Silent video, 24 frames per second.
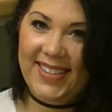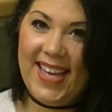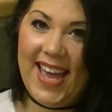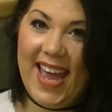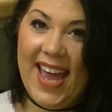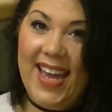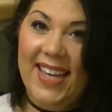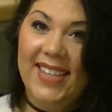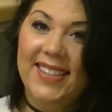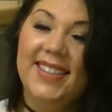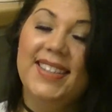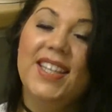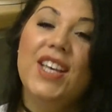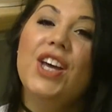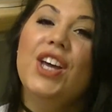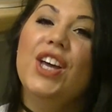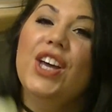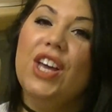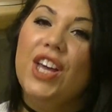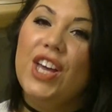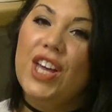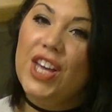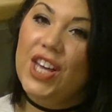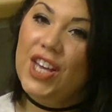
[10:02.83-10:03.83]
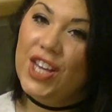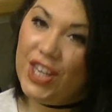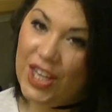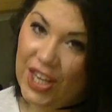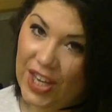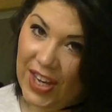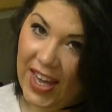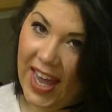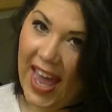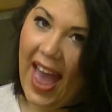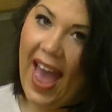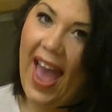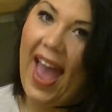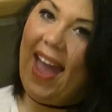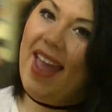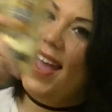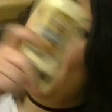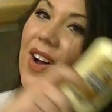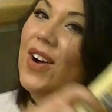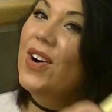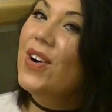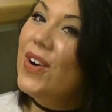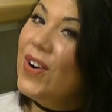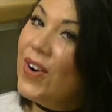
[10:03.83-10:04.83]
is UK
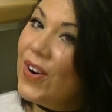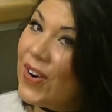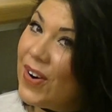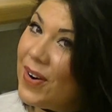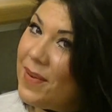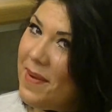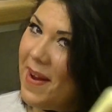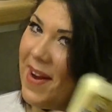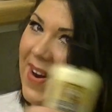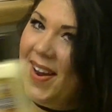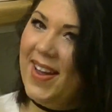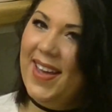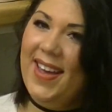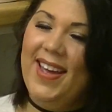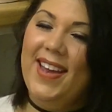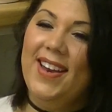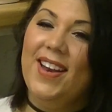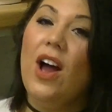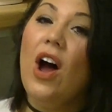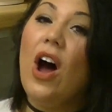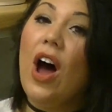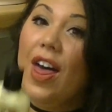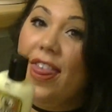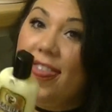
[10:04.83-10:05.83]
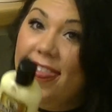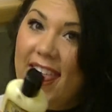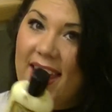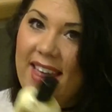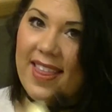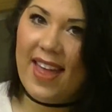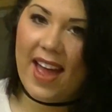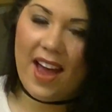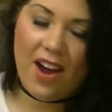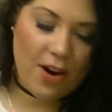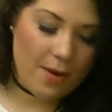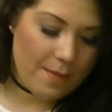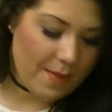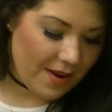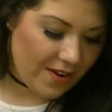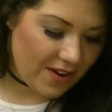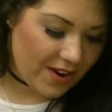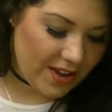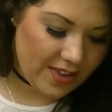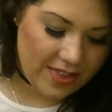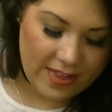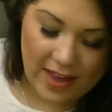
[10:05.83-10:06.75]
or American. I think they are American,